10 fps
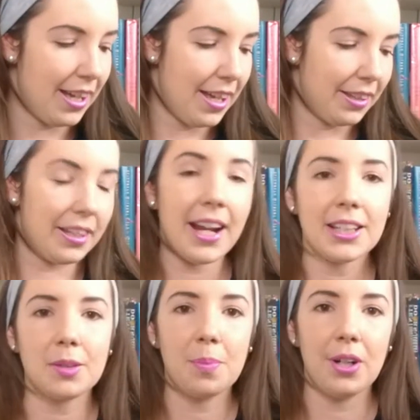The
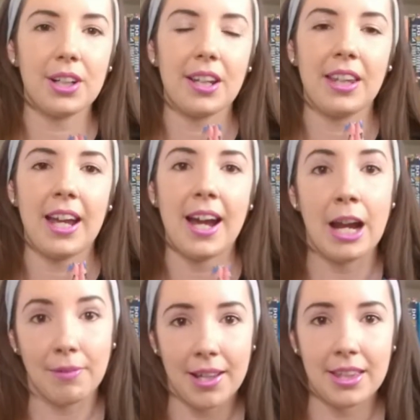next book that I
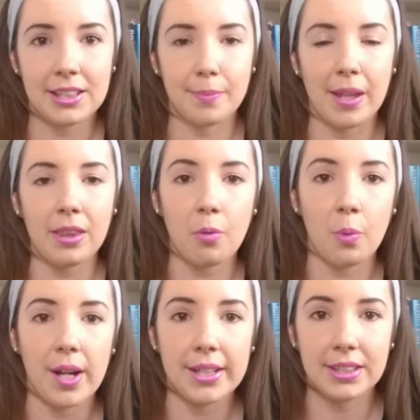read this month
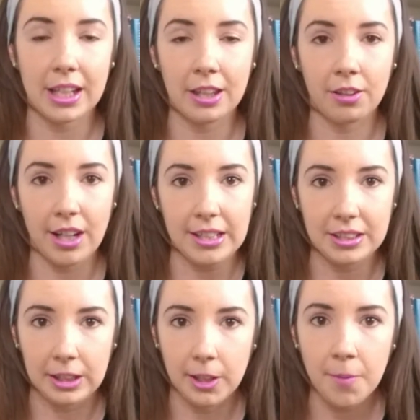was The
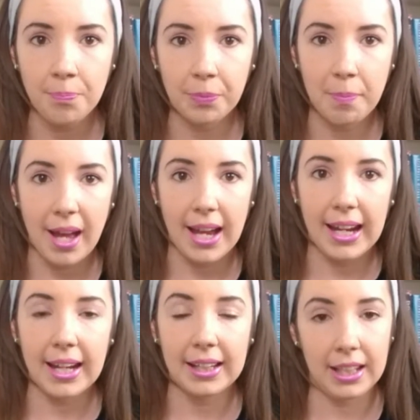Gracie R
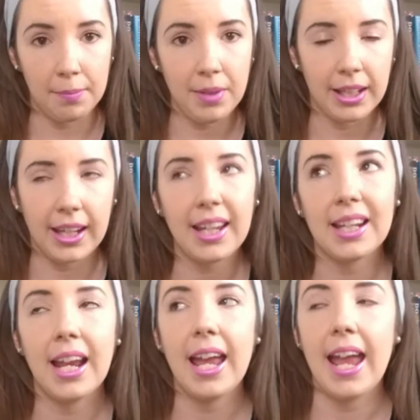by Kim Liggett,
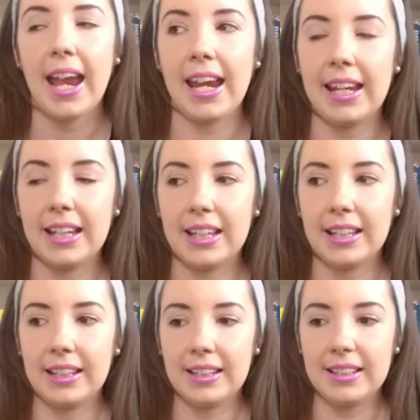
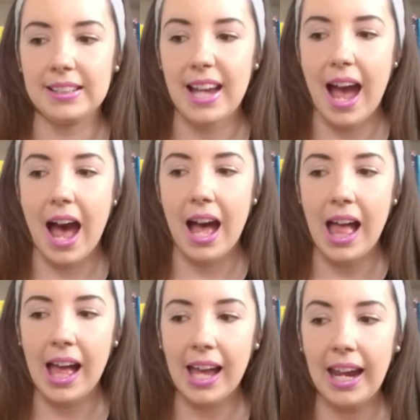and
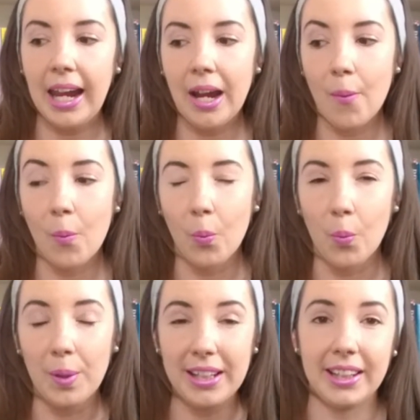I
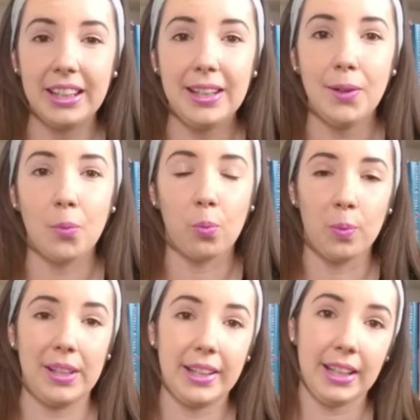really,
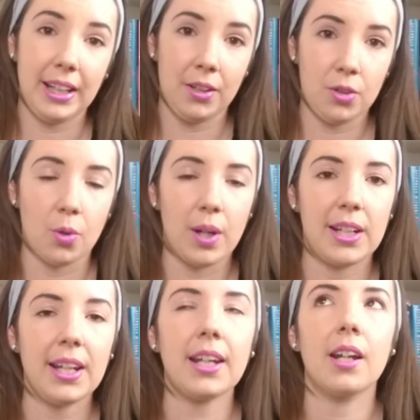really enjoyed
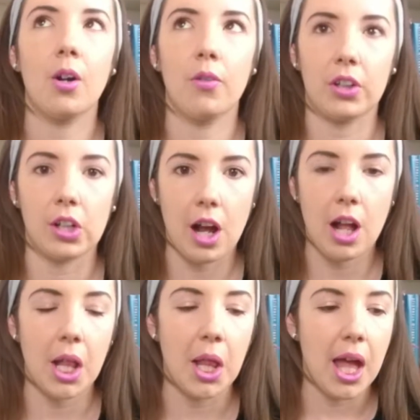it
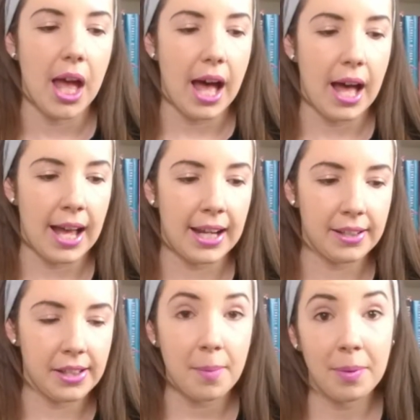overall. I
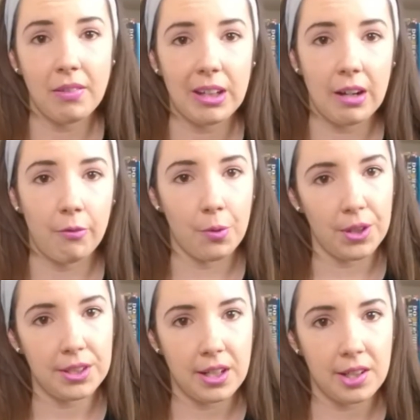ended up giving it 4
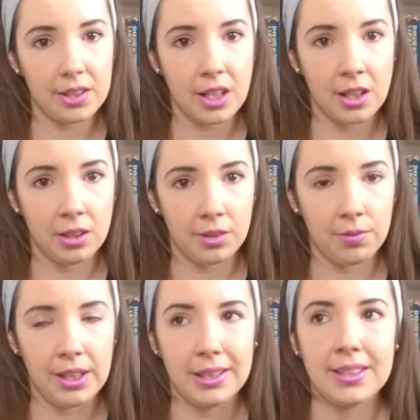stars on
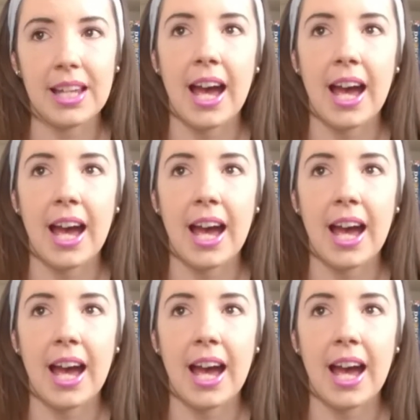Goodreads.